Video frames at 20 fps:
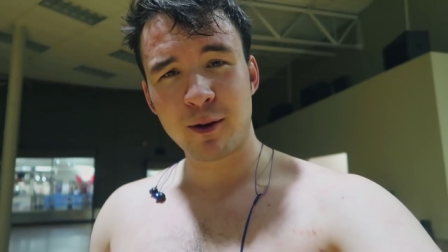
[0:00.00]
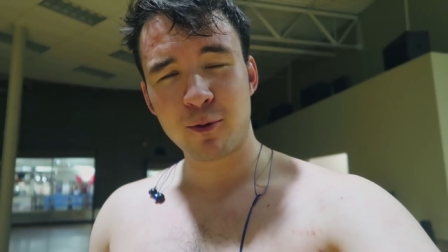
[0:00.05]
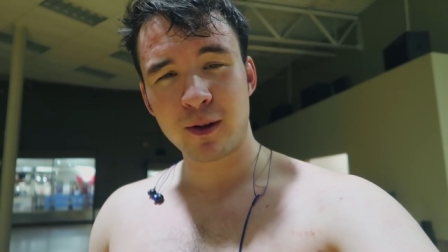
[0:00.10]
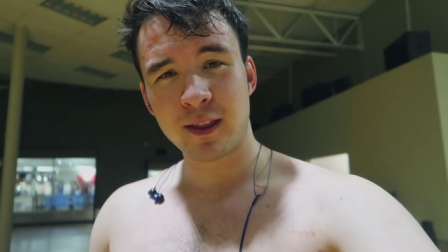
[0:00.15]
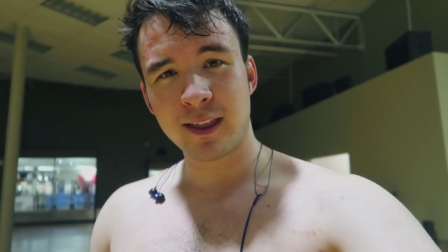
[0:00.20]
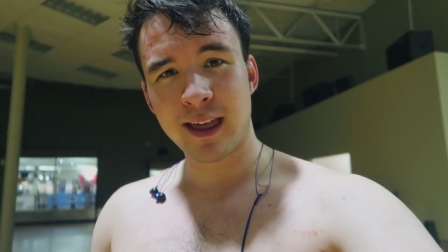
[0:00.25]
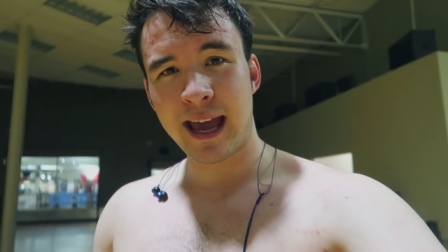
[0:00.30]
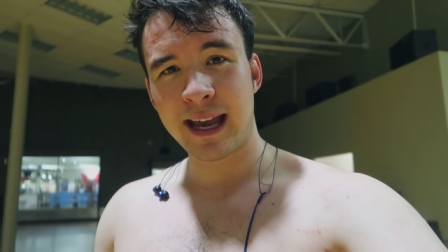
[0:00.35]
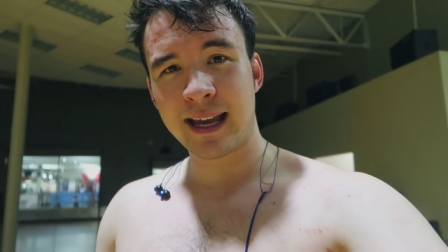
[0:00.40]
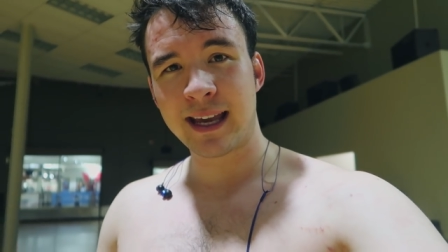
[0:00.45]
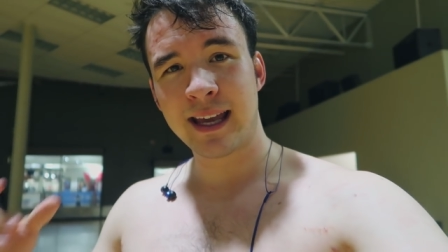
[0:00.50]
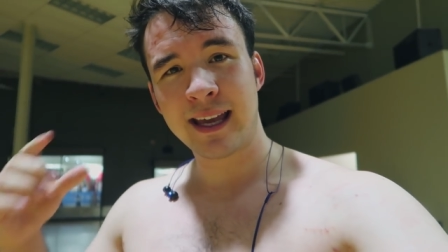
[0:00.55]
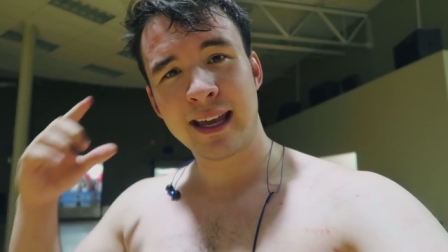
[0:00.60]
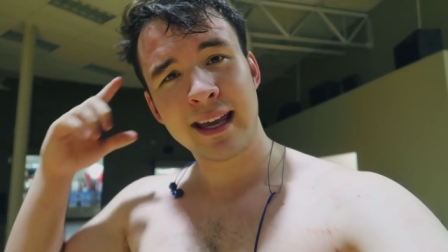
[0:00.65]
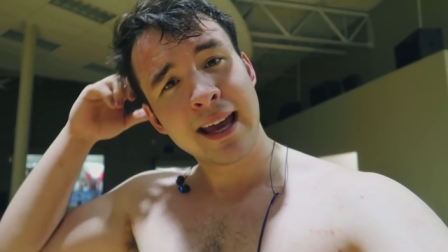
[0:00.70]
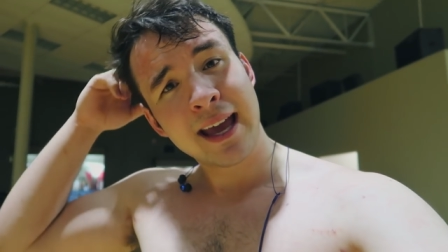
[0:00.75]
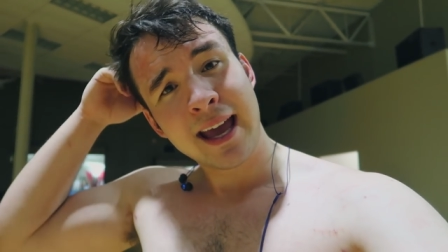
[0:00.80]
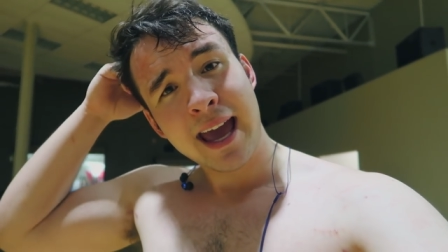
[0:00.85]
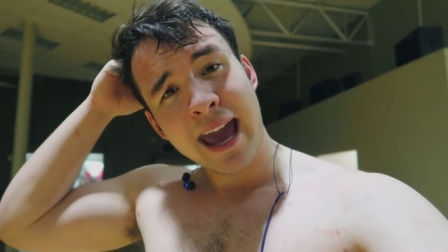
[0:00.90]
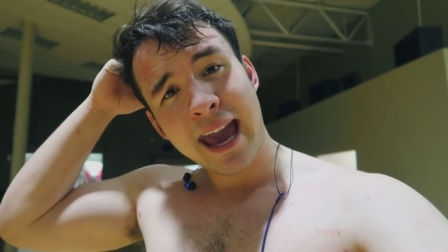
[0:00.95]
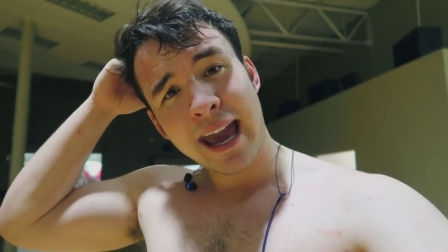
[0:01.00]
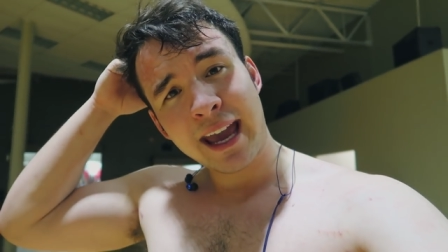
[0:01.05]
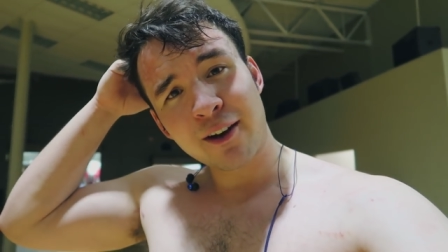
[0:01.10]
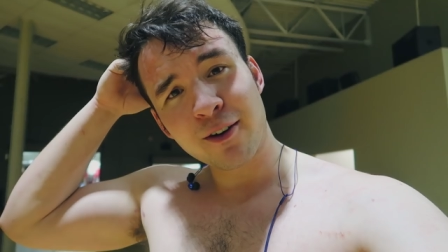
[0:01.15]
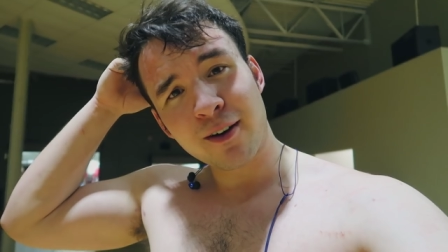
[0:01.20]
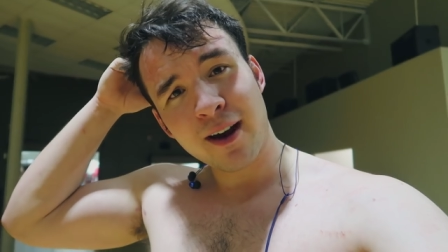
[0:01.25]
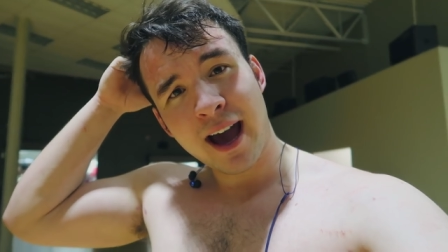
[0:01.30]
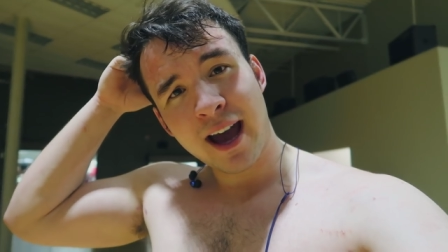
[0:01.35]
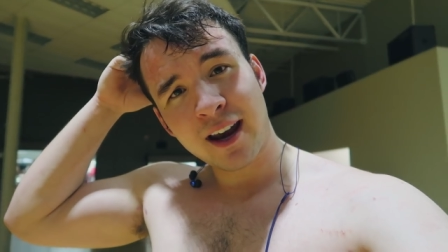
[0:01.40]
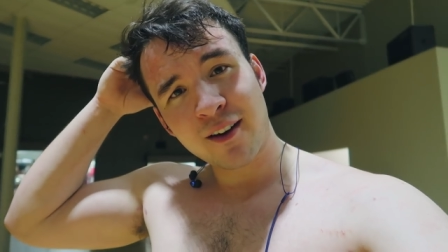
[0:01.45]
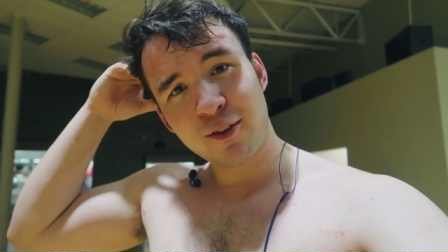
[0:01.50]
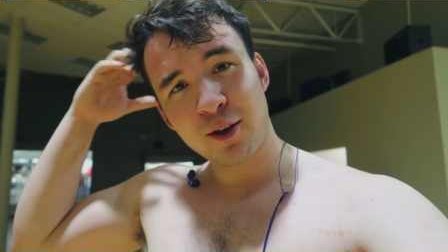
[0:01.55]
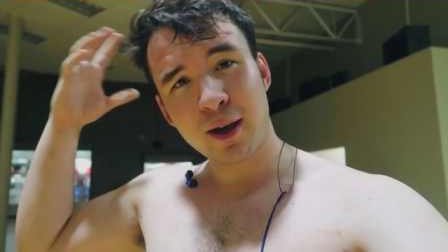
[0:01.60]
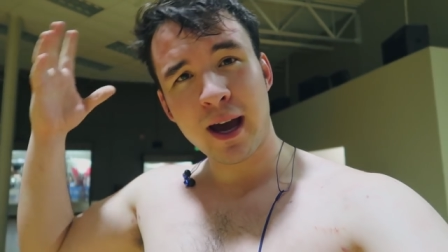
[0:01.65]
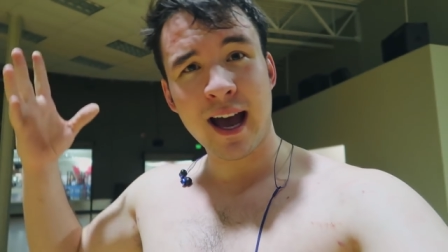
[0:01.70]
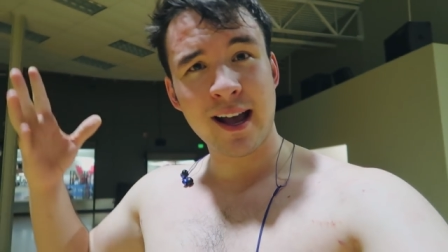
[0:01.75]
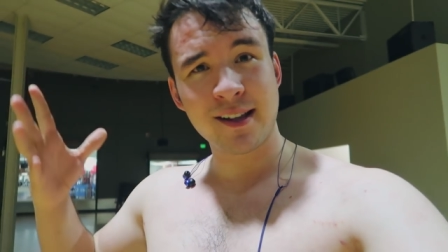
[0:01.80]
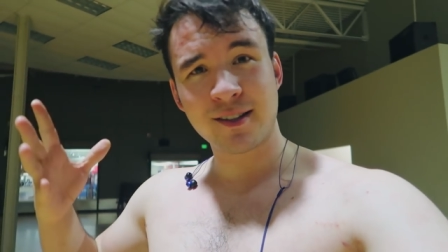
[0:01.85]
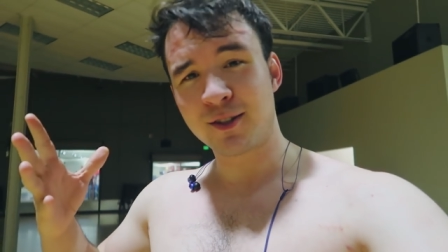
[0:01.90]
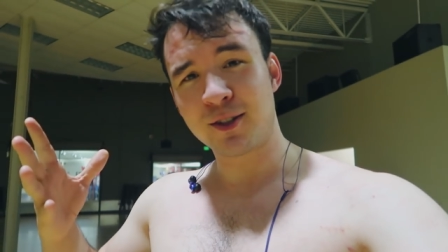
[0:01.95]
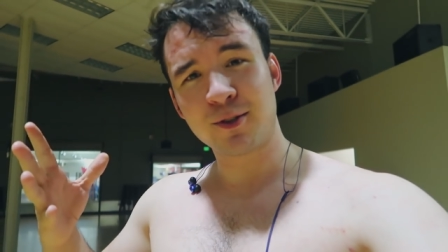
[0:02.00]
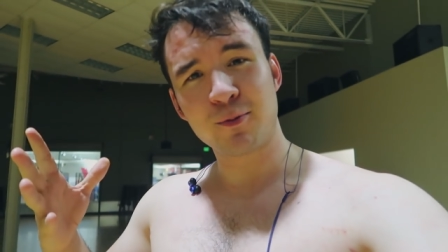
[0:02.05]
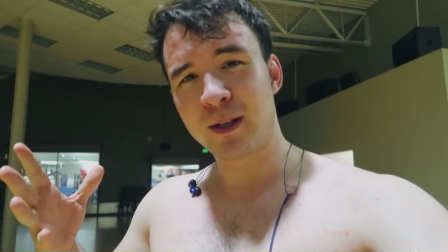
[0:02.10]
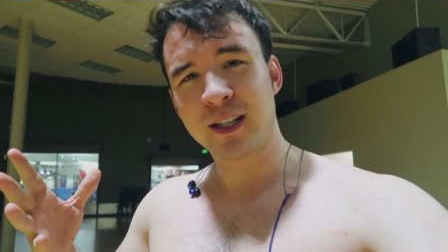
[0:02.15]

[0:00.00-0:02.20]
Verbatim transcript: in with like eight or nine of you guys and